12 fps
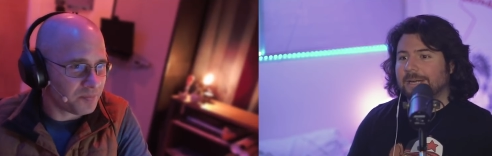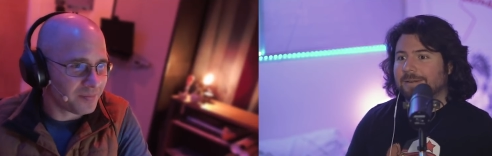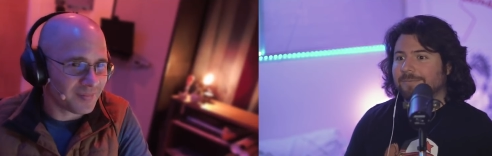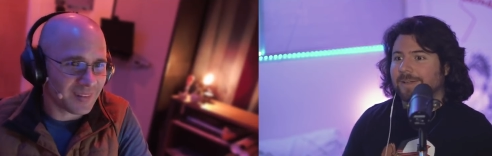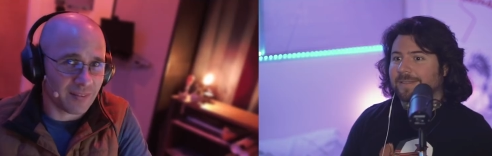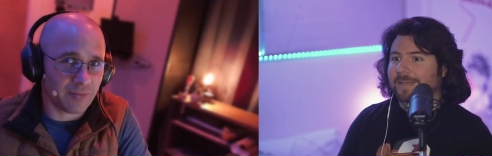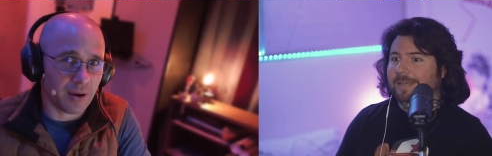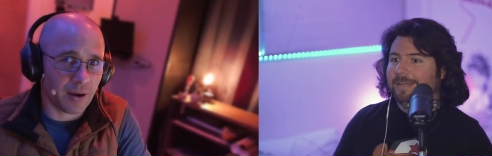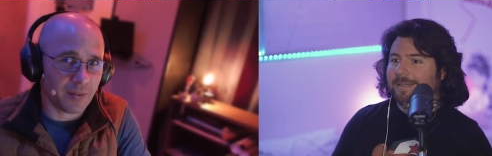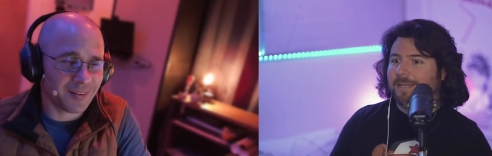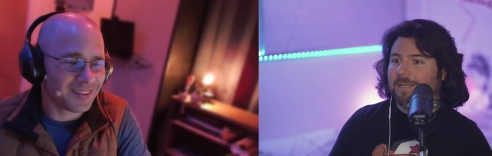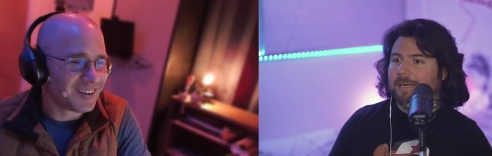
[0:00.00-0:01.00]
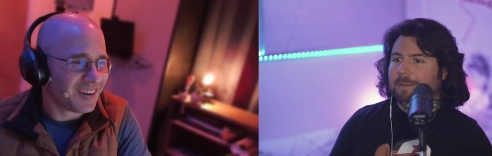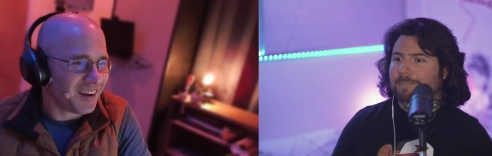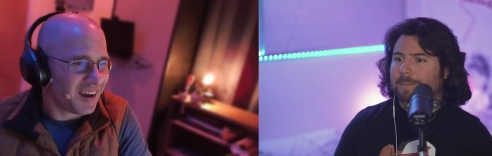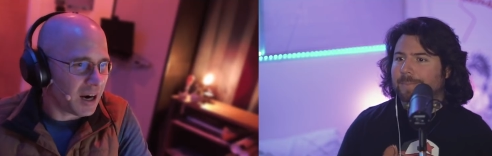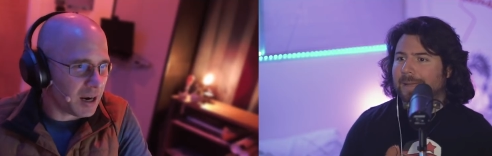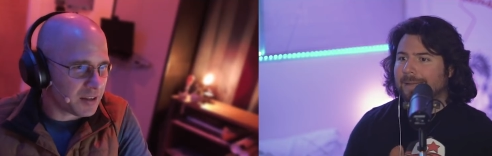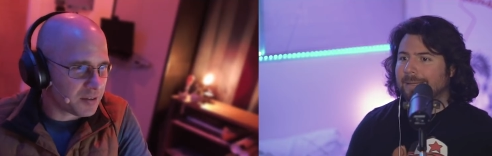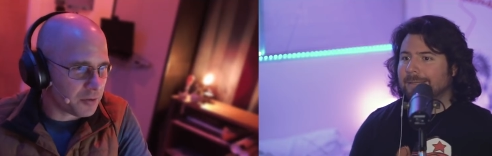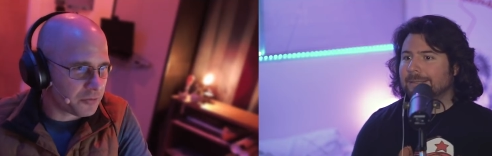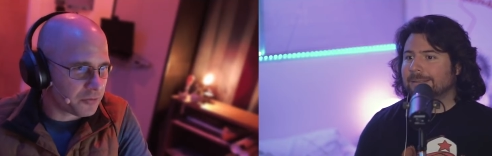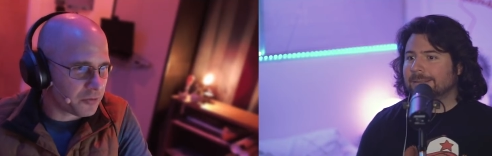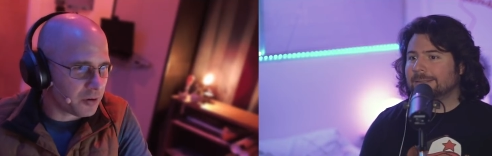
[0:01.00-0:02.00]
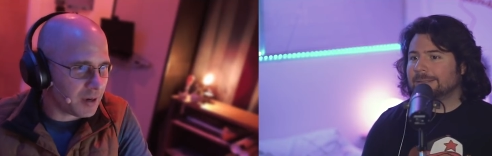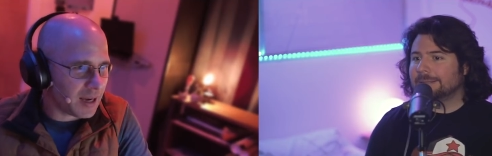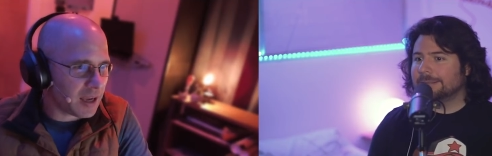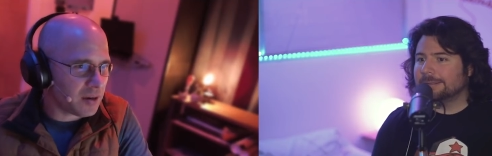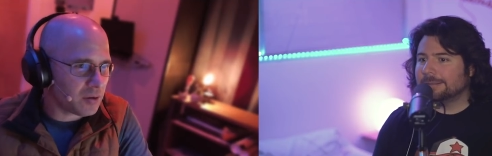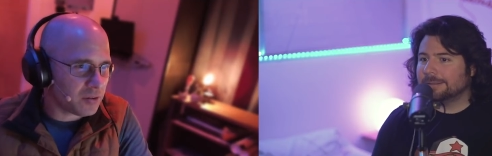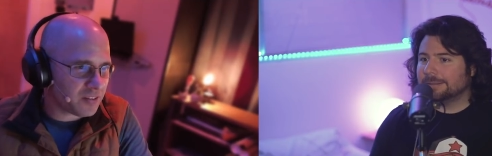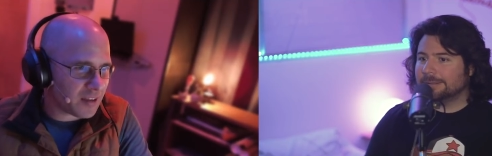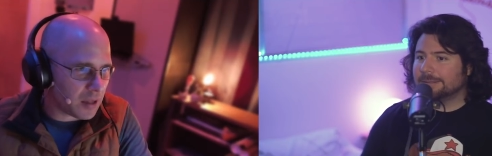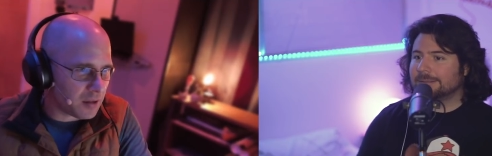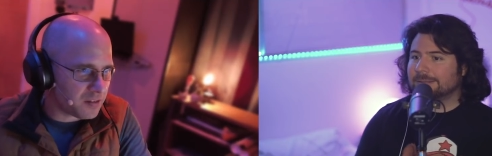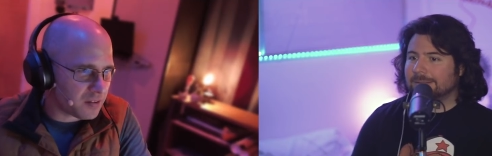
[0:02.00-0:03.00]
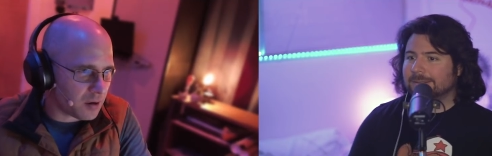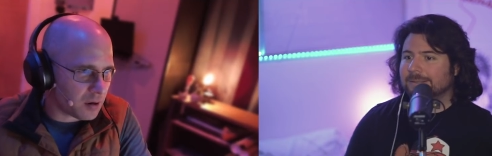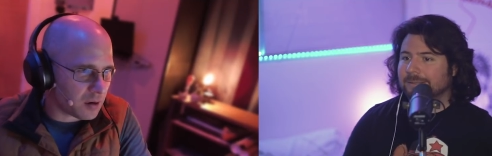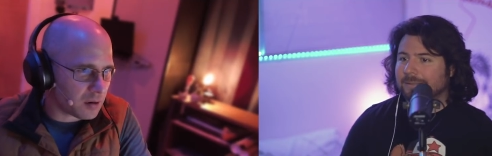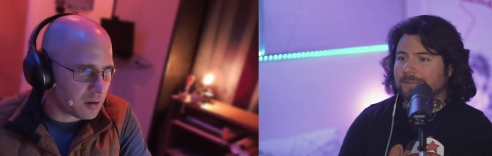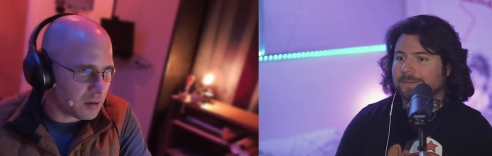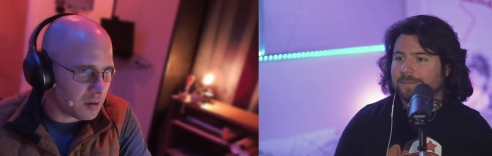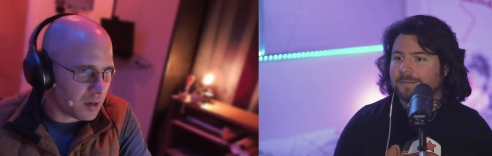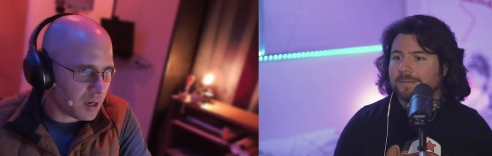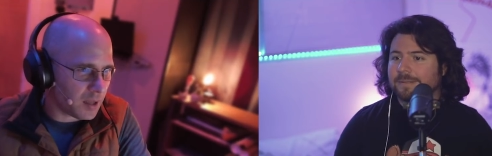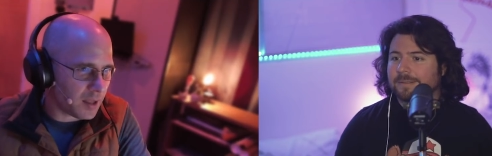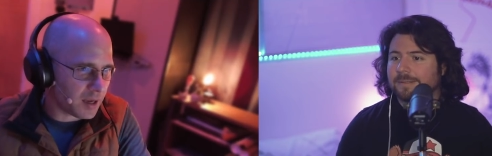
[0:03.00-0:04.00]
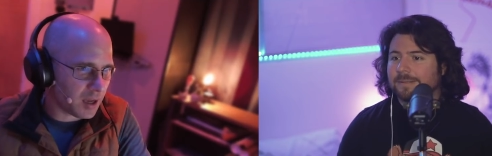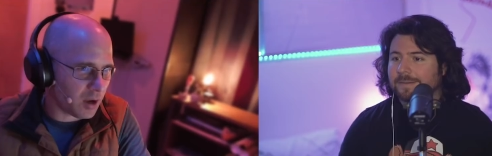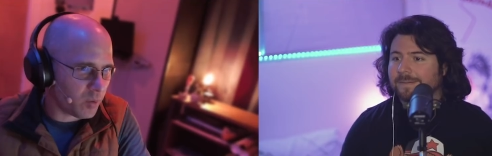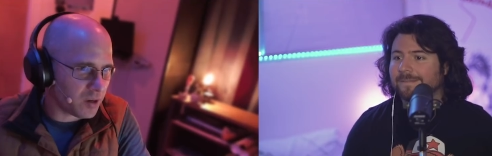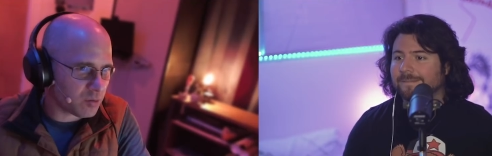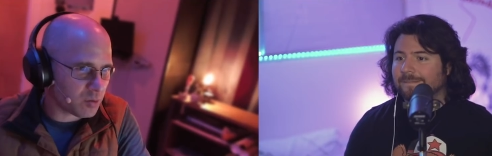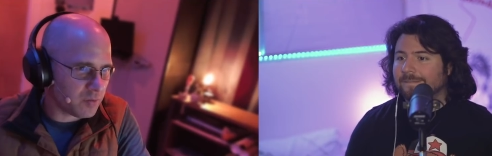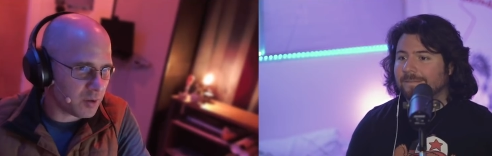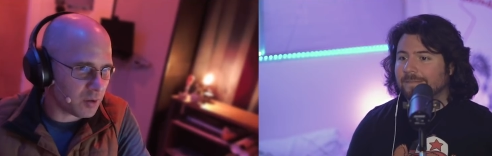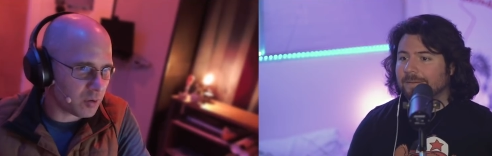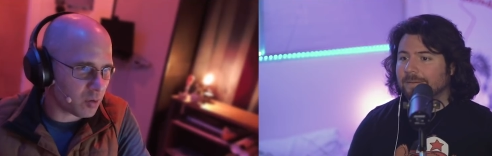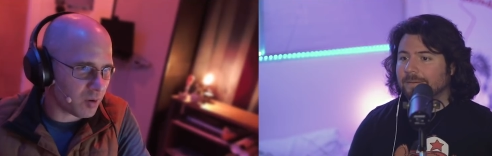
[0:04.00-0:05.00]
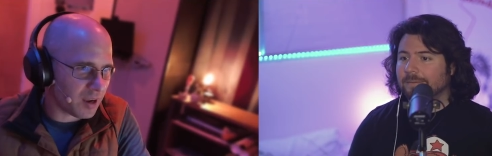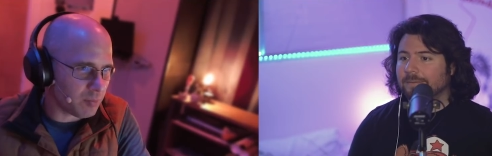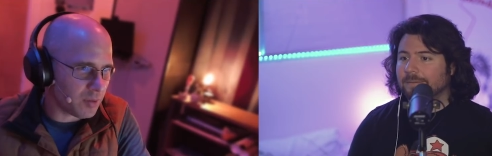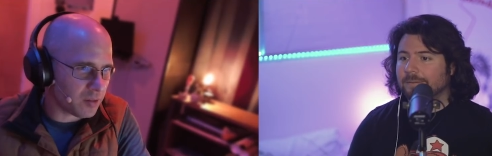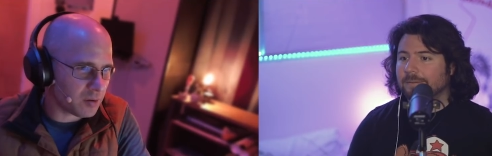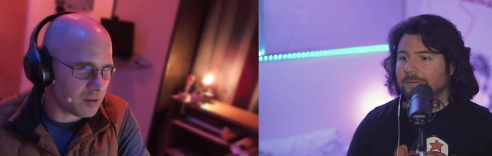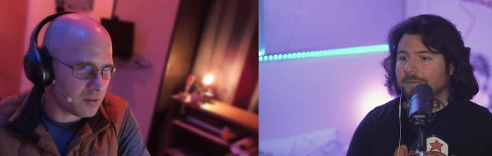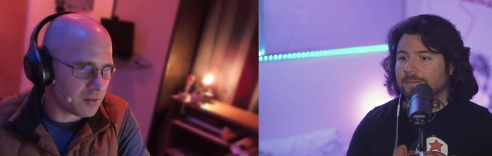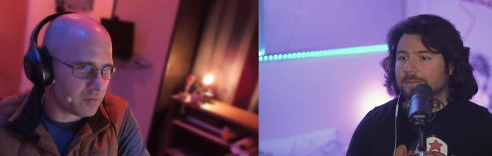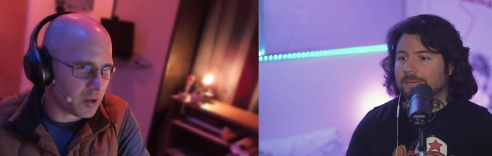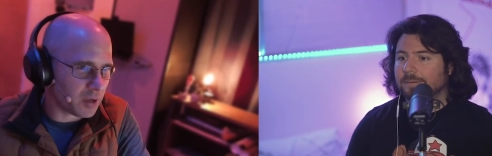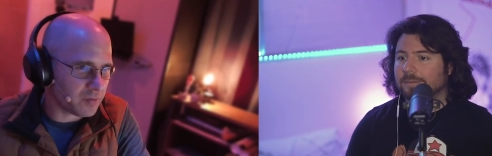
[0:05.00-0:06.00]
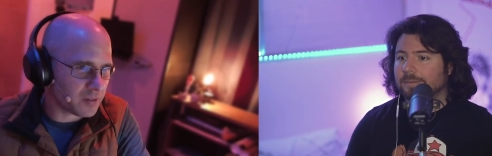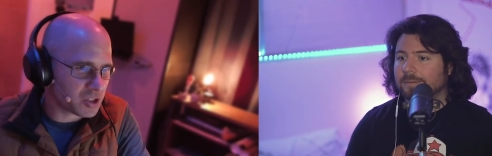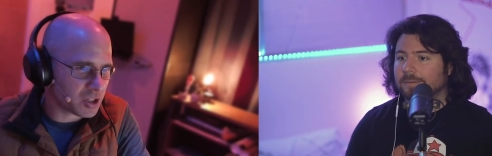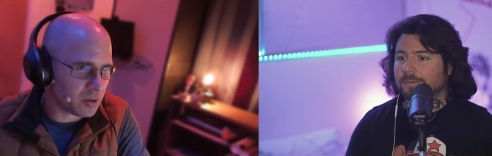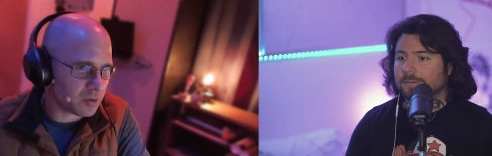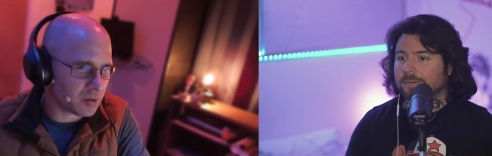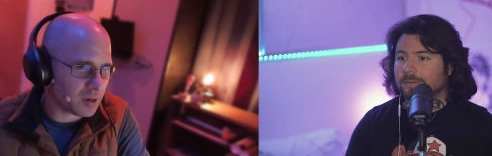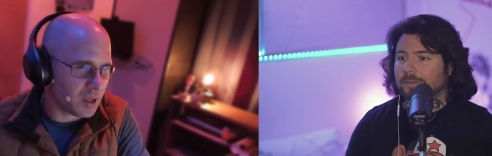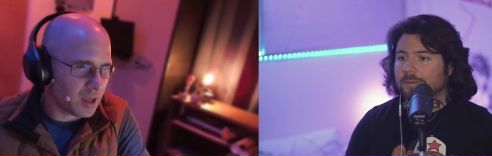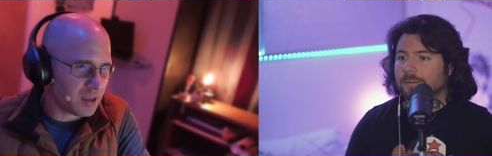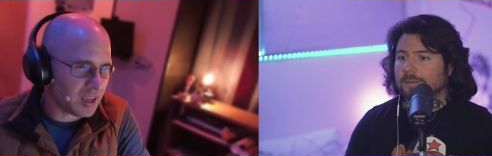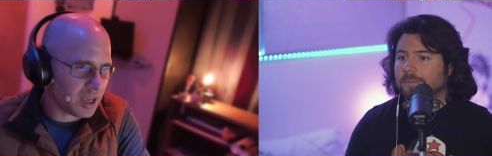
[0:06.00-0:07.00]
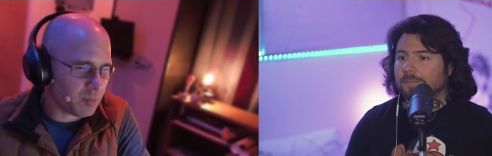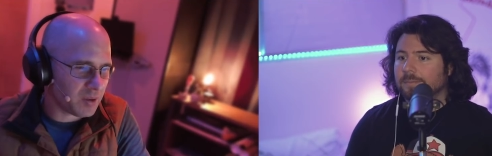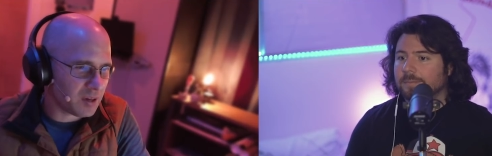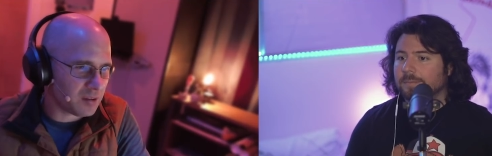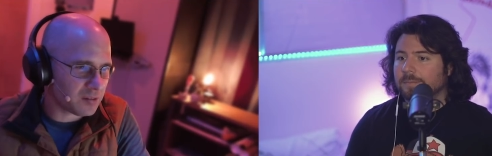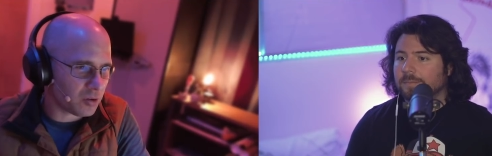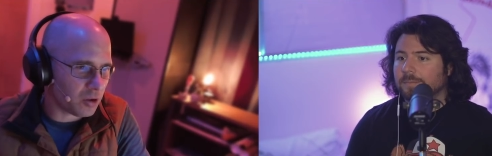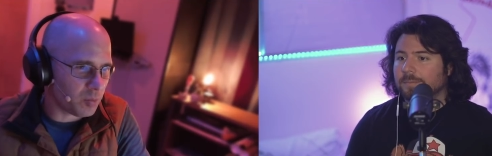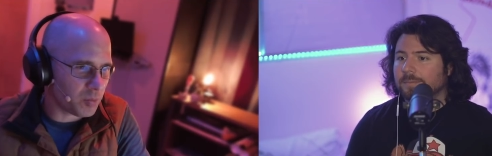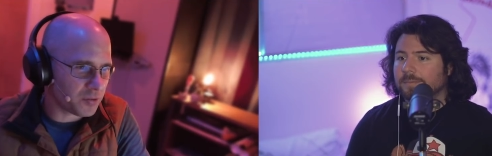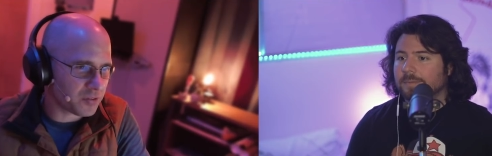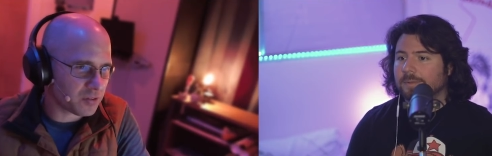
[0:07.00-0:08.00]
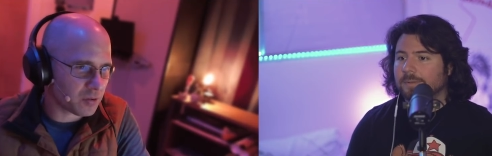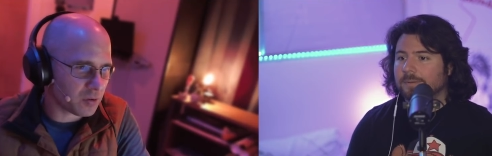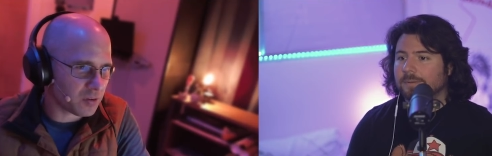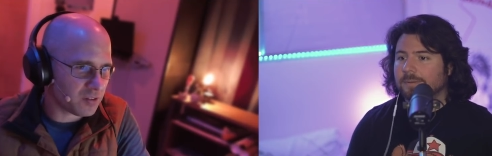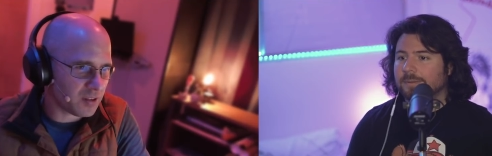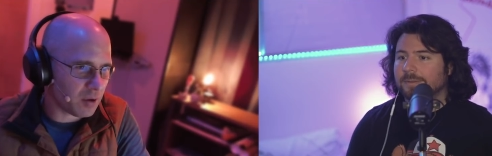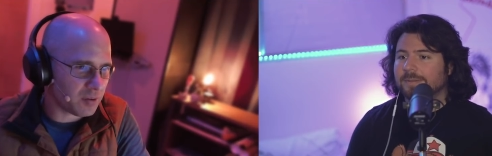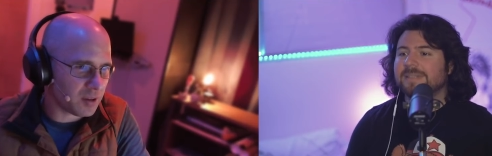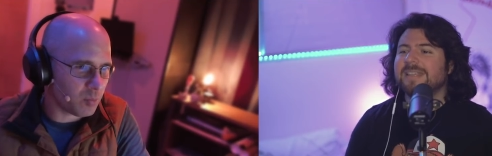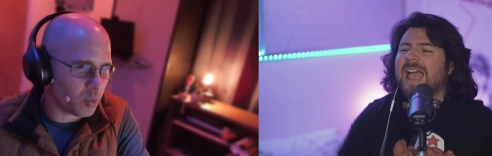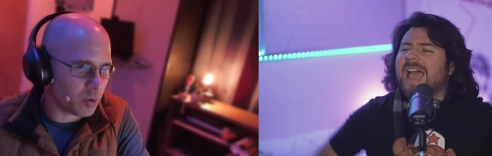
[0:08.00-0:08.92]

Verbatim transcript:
Speaker 1: Grandfather? Father? Grandfather? All right, so Fernando Salazar. I like how when it's revealed grandmother is devolving the children, Campion is almost so- sounding